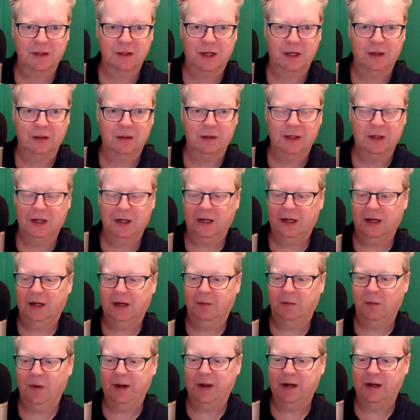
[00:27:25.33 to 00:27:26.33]
So
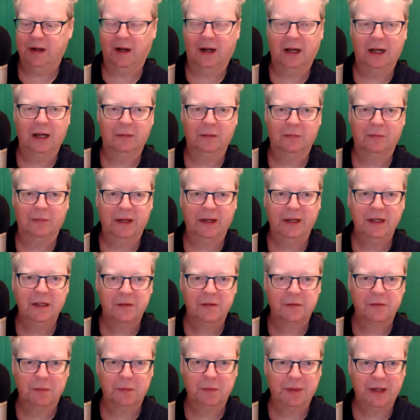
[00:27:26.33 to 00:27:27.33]
when I'm
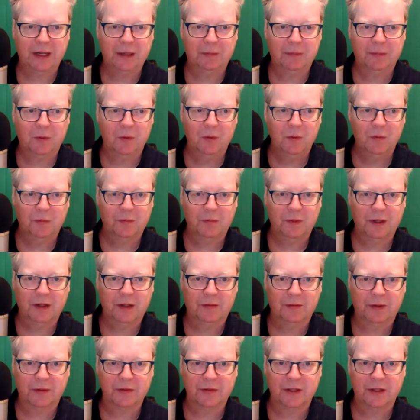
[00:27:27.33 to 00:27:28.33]
interviewing people,
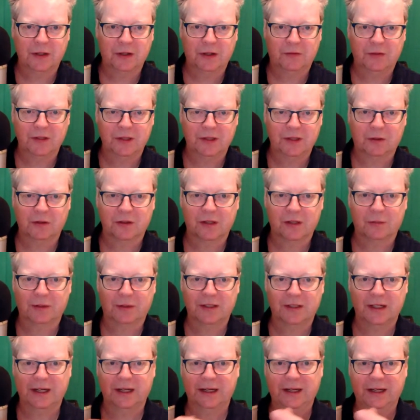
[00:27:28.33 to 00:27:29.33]
if I was in the office, I've got
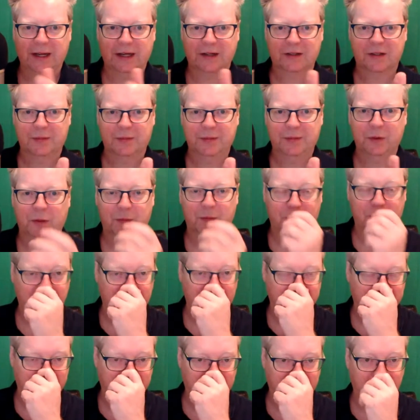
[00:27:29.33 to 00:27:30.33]
someone sitting next to me or
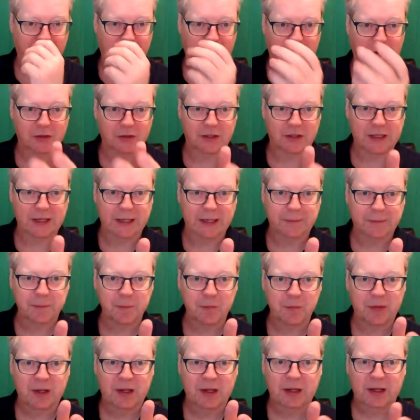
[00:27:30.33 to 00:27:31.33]
across
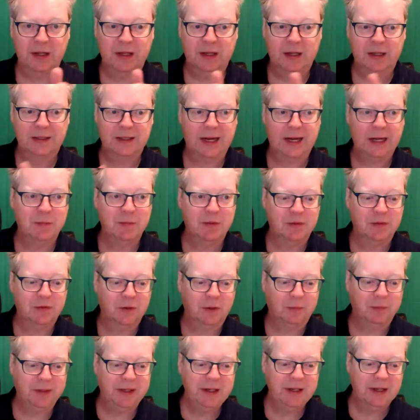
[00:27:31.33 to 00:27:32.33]
the table
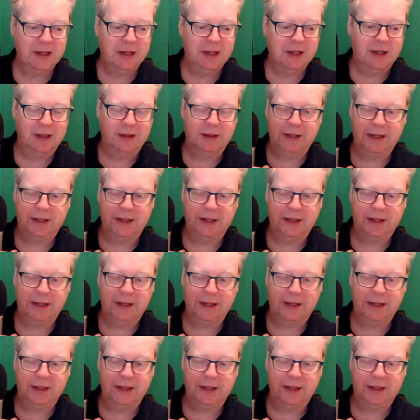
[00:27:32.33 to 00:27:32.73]
from me,